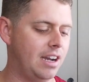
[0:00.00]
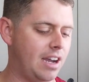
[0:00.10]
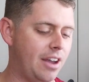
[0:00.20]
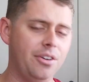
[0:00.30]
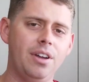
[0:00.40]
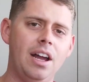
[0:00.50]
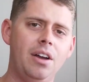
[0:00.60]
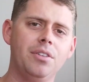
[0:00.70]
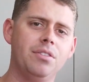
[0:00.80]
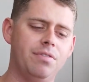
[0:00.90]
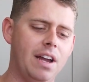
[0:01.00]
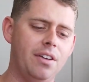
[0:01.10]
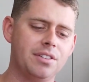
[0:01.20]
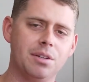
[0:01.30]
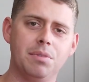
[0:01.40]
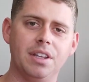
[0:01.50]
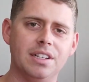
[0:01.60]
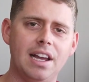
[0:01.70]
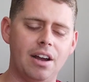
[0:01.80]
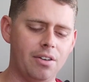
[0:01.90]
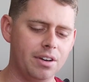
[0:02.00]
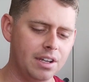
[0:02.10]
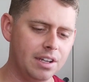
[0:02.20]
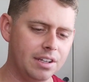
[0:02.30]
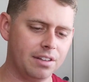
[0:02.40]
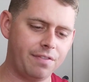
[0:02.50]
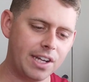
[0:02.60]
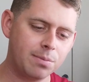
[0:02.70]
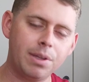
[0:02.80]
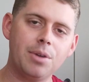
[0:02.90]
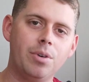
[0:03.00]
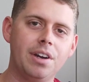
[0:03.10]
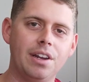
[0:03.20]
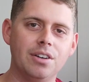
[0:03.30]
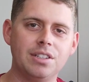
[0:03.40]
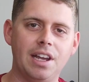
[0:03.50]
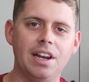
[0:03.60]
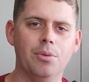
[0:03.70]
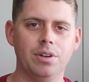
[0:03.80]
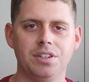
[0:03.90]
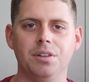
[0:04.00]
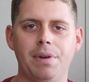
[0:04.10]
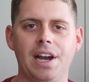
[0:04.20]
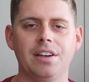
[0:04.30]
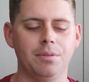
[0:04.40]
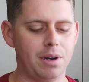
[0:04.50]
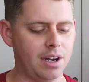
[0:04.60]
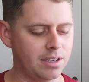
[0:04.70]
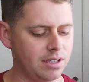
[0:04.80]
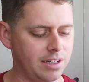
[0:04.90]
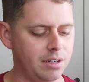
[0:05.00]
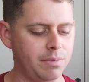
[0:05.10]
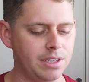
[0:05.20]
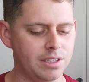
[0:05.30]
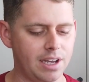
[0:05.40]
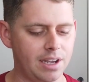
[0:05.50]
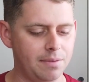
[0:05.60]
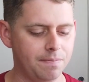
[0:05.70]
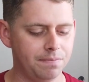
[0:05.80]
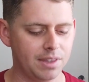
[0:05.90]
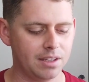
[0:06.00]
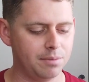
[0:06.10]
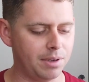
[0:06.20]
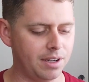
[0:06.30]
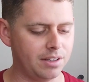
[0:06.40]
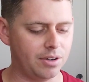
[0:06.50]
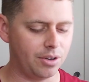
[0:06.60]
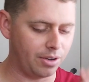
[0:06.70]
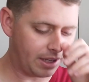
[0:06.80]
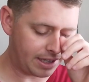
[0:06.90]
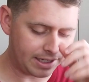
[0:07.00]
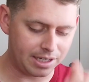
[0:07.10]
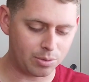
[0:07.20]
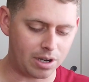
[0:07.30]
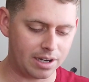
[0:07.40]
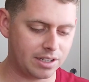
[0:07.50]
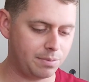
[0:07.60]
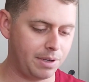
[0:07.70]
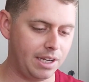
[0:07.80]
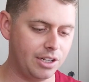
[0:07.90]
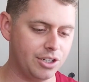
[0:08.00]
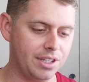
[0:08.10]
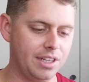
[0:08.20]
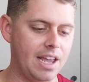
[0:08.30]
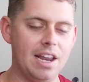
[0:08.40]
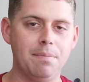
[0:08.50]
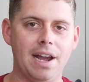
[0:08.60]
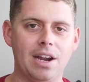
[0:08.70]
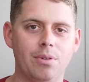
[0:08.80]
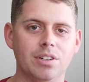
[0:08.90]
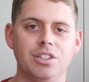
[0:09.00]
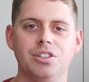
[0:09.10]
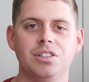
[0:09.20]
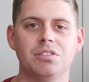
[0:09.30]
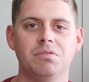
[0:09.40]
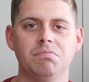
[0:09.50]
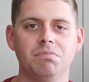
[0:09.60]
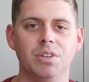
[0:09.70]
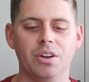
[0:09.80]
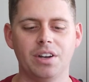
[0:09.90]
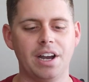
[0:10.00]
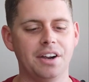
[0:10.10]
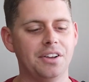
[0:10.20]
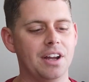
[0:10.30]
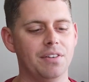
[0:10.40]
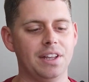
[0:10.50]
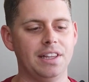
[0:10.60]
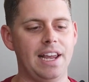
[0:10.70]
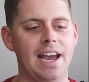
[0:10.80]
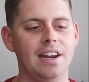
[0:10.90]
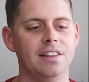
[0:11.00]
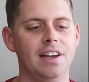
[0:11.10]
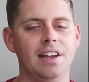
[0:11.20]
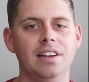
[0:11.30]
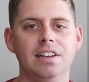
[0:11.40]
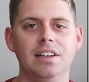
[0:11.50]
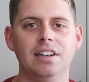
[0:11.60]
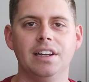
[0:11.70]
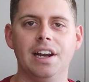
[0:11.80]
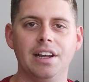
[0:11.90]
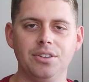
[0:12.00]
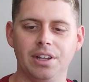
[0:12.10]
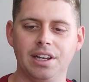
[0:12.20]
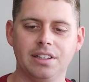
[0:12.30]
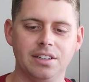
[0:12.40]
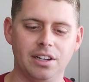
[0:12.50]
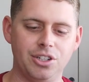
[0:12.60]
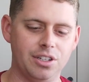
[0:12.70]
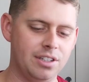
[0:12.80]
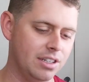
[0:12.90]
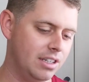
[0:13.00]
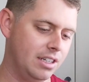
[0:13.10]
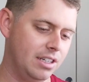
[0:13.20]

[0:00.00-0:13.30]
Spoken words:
I don't know how you found some of these out. The faceplate one, I understand it was on the back of the box. I did miss that. But the whole Ewok speech and then the head backwards, it's just, kind of clever that they added that. And I do like the touches.